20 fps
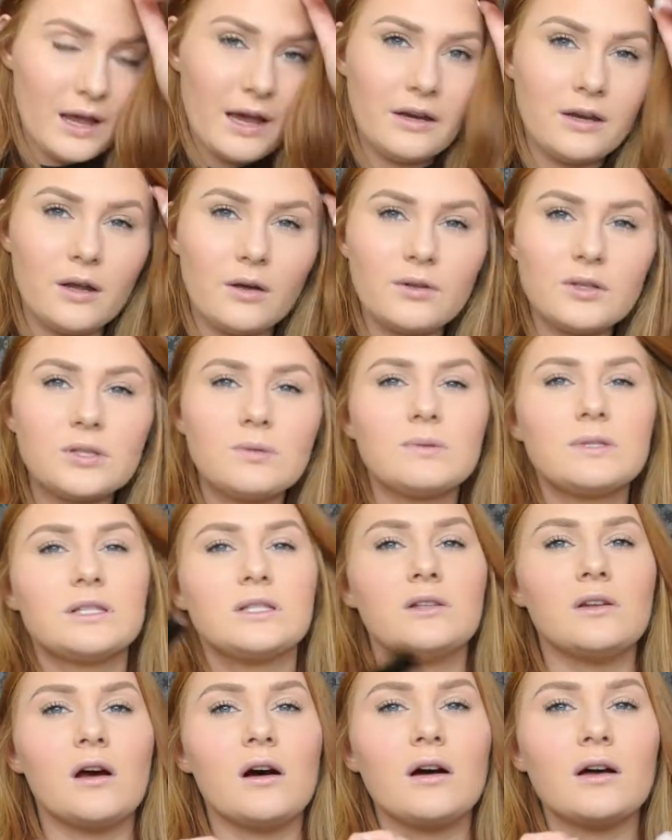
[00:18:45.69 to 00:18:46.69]
I know this one's
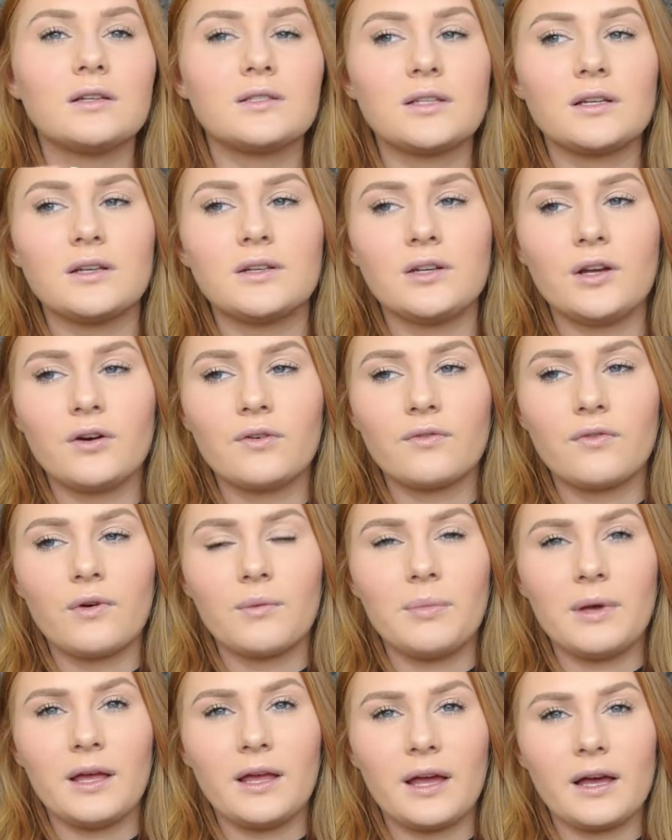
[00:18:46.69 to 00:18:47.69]
not known for
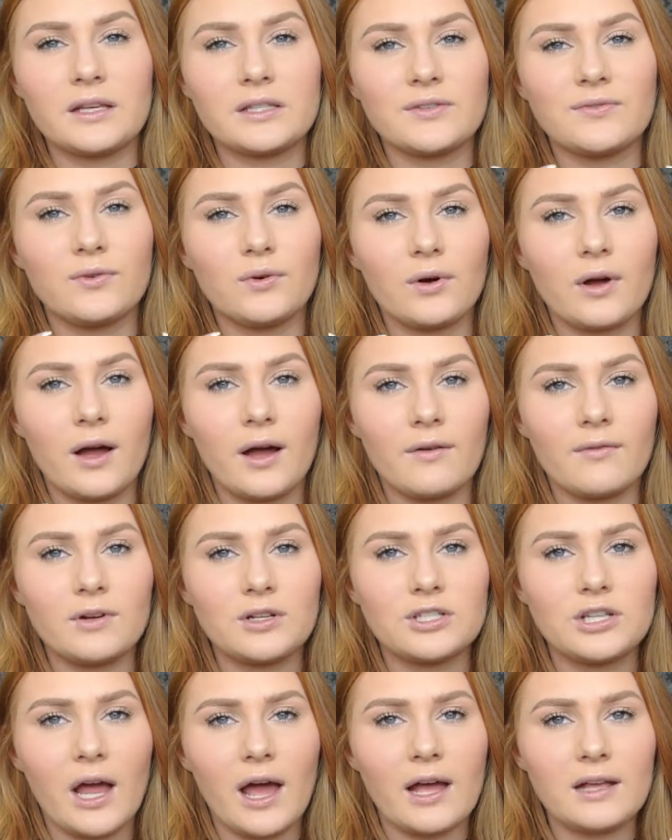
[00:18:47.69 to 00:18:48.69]
being as full
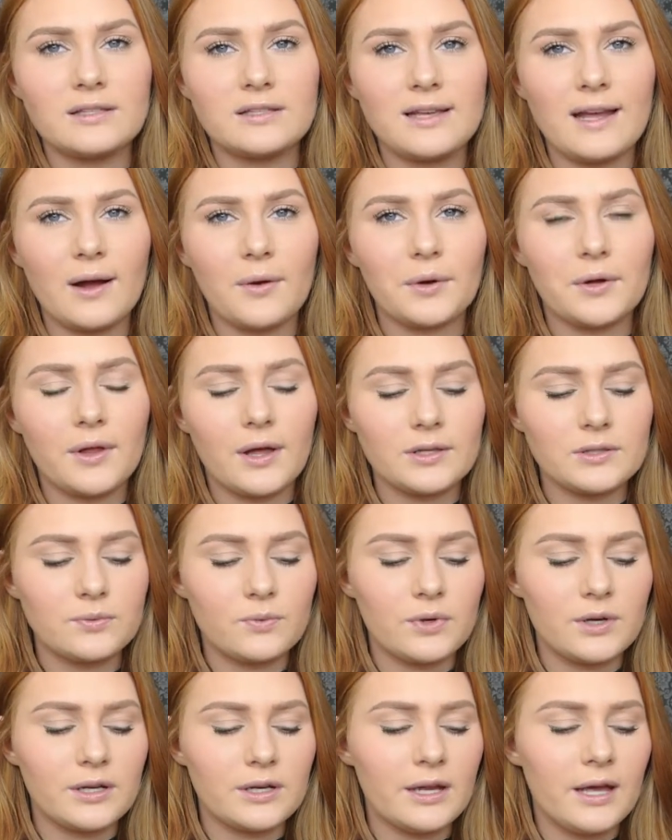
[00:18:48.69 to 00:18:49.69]
coverage as the Hourglass
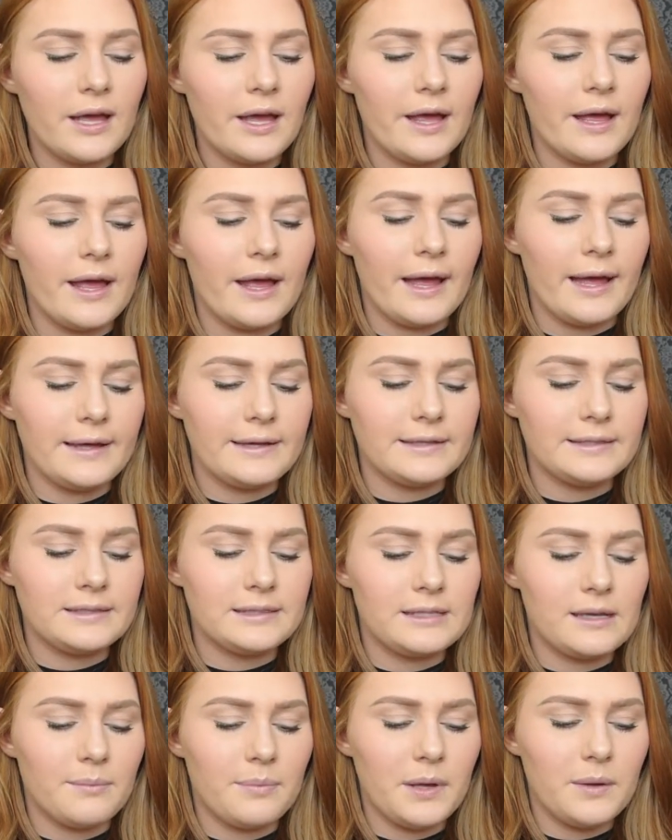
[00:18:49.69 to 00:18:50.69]
one,
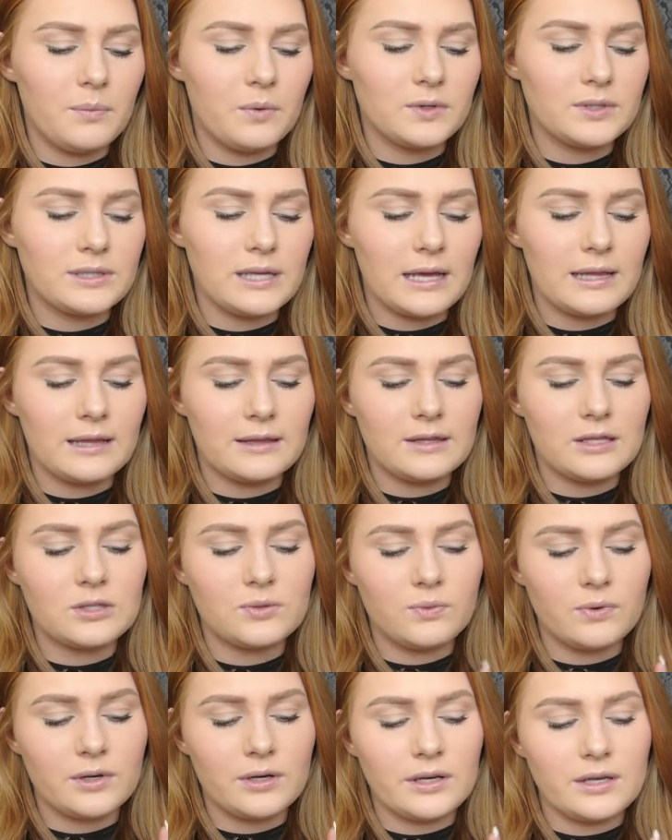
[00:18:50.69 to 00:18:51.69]
and people say that
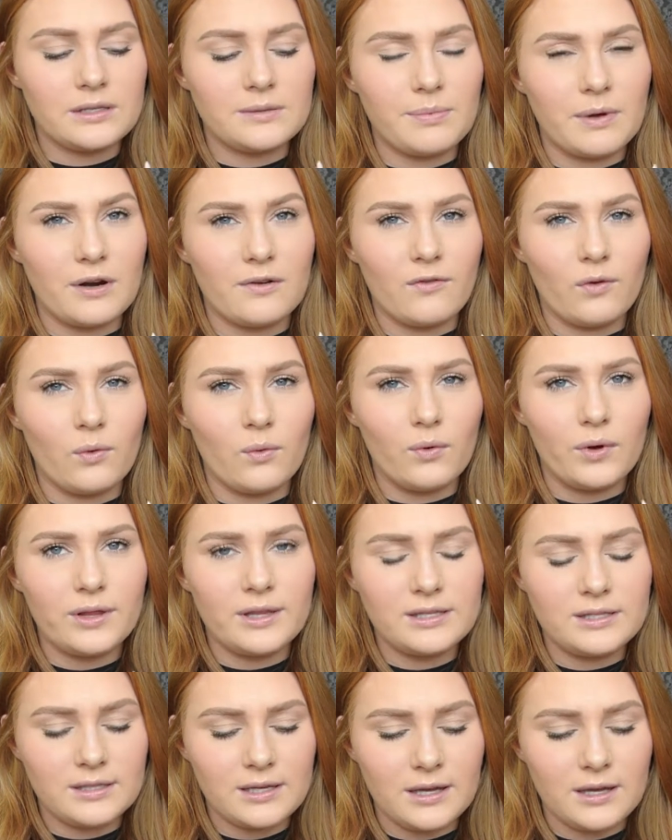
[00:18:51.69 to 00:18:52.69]
this one is better for
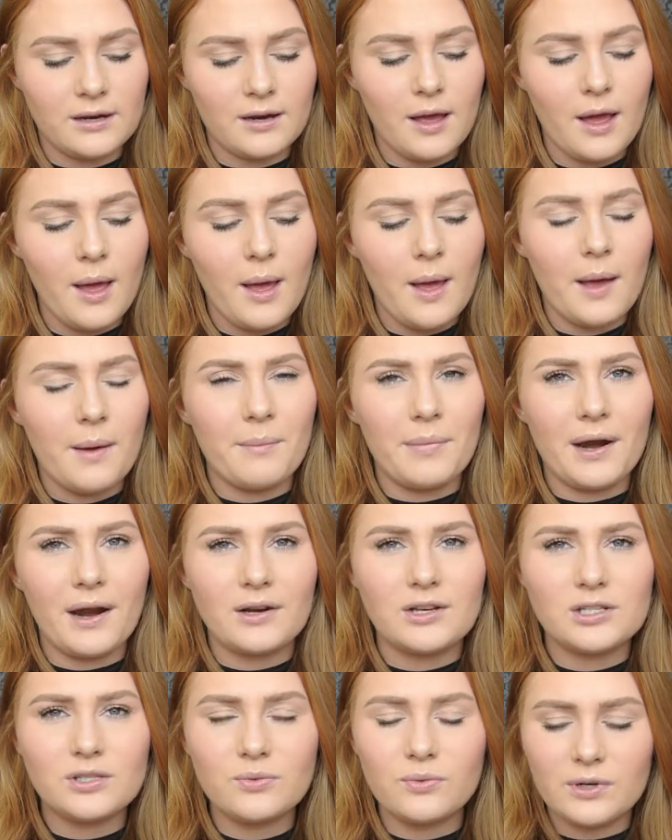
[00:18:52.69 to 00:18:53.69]
oily skin, but I
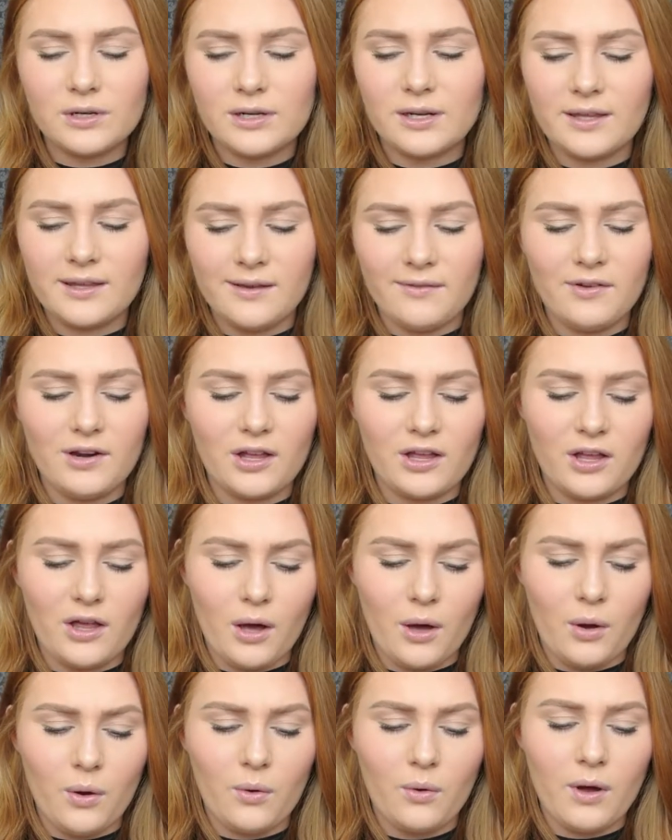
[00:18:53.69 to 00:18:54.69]
just wanted to give it a
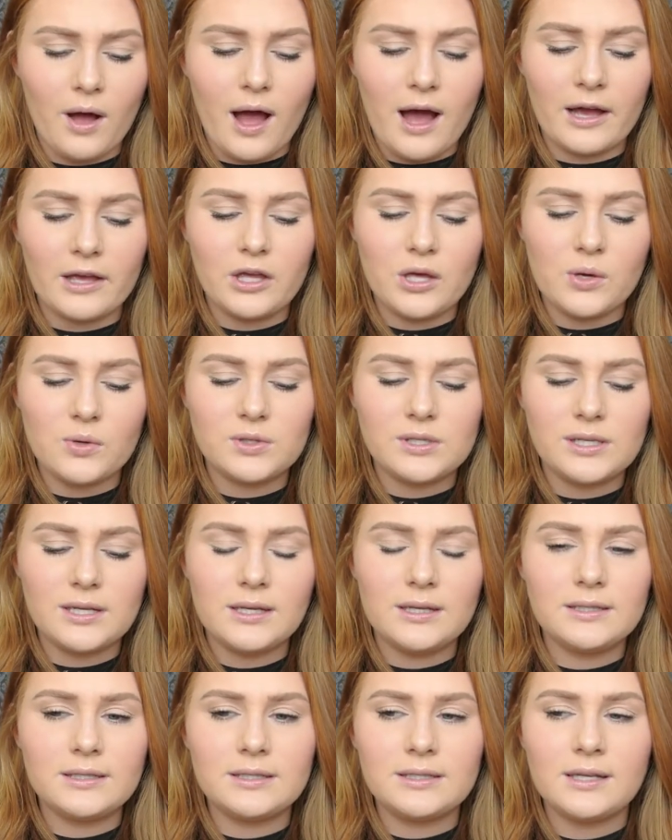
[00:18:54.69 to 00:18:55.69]
go. I used
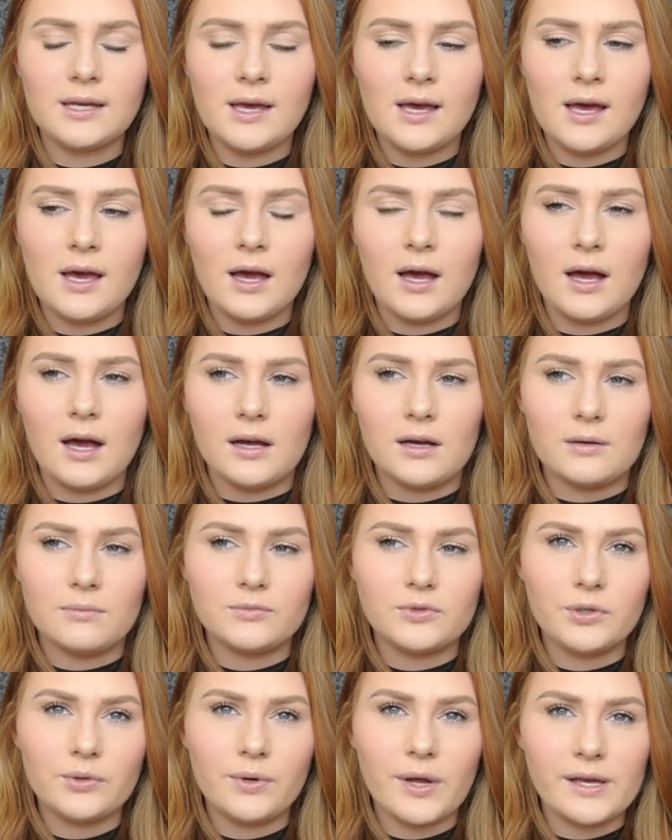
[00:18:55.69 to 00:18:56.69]
it
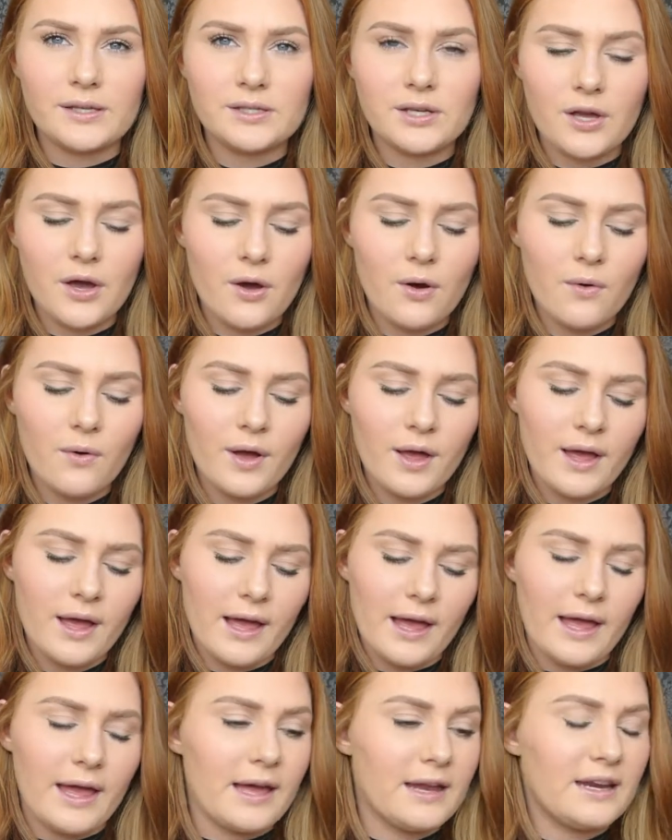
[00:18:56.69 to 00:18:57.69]
2 days ago,
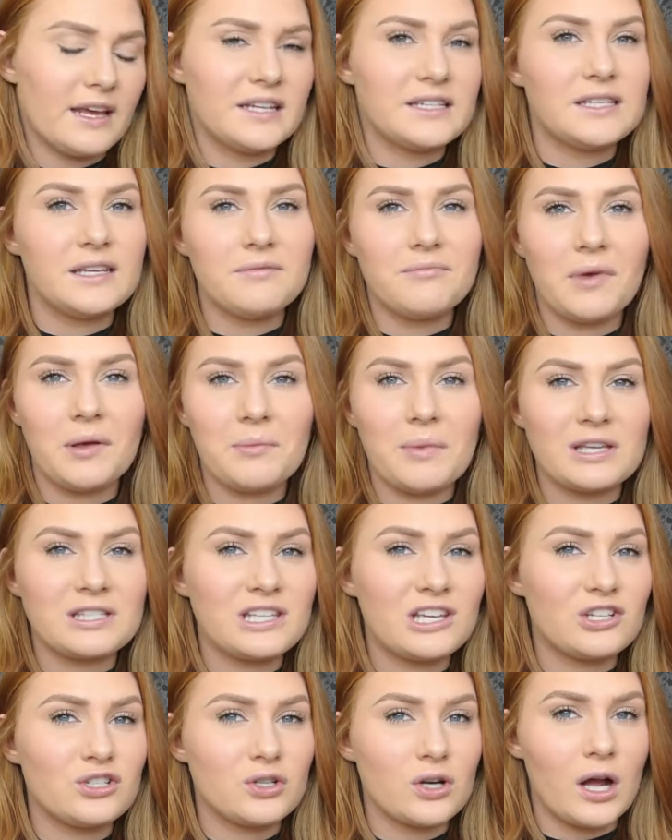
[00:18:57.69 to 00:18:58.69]
and it didn't make my
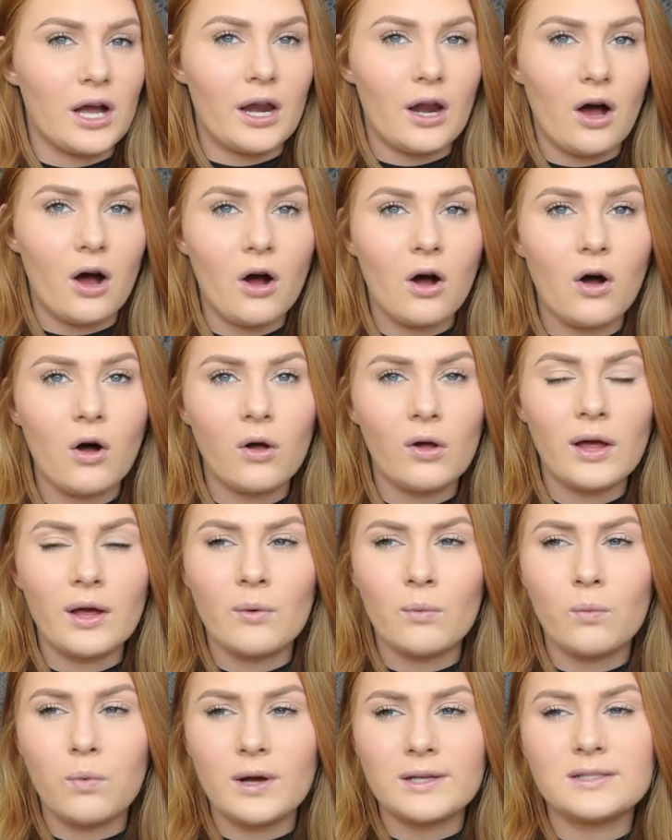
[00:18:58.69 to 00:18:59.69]
skin dry at all.
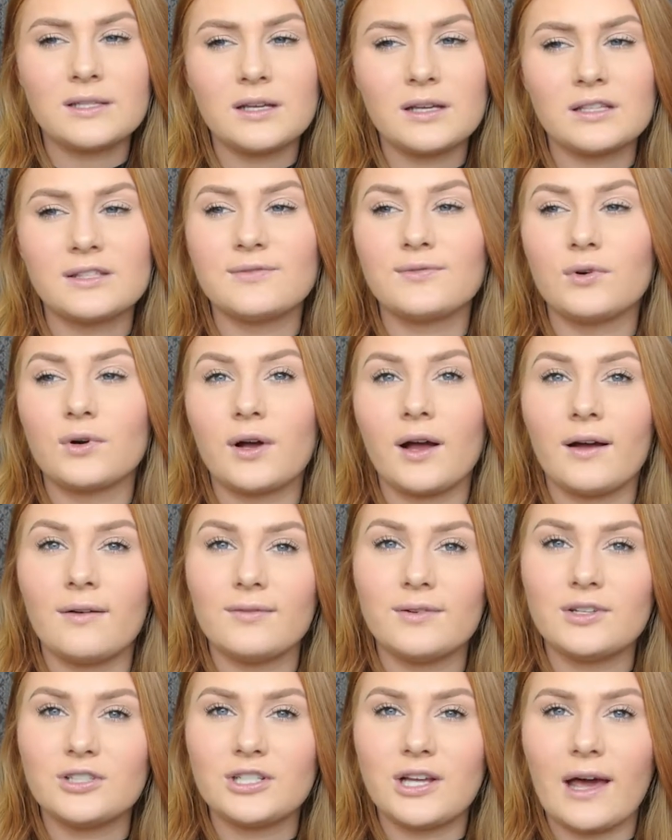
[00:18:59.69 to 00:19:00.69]
It wasn't as full
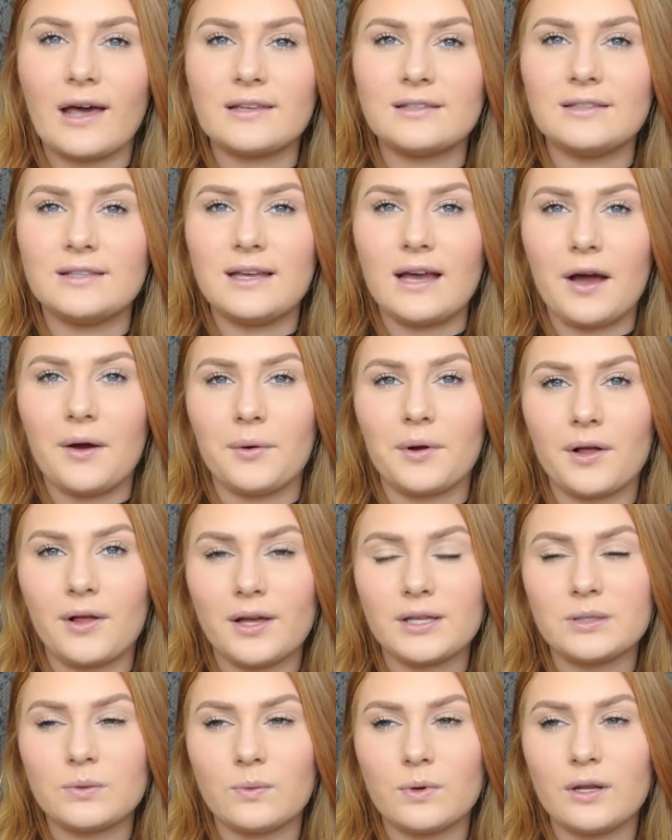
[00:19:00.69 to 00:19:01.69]
coverage as the
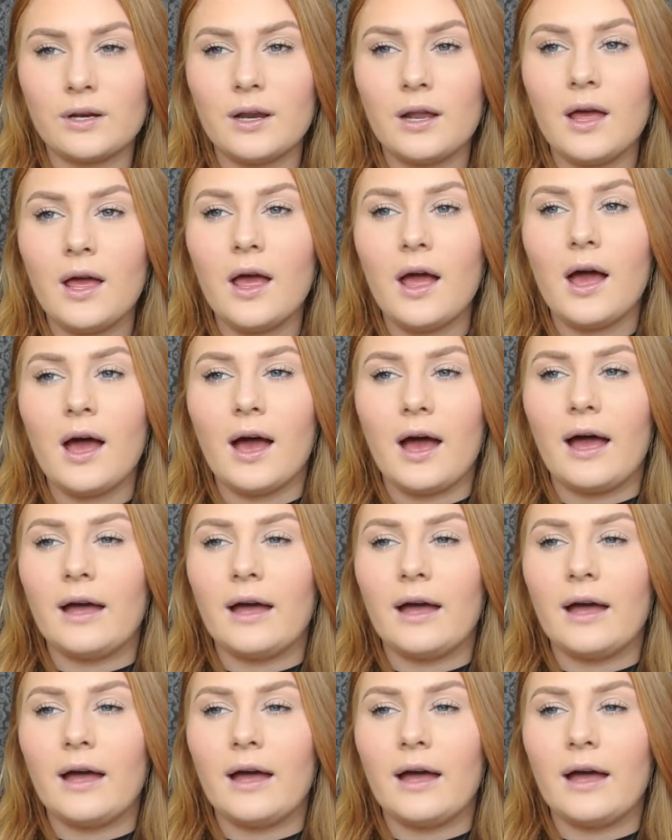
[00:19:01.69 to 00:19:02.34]
Hourglass one. I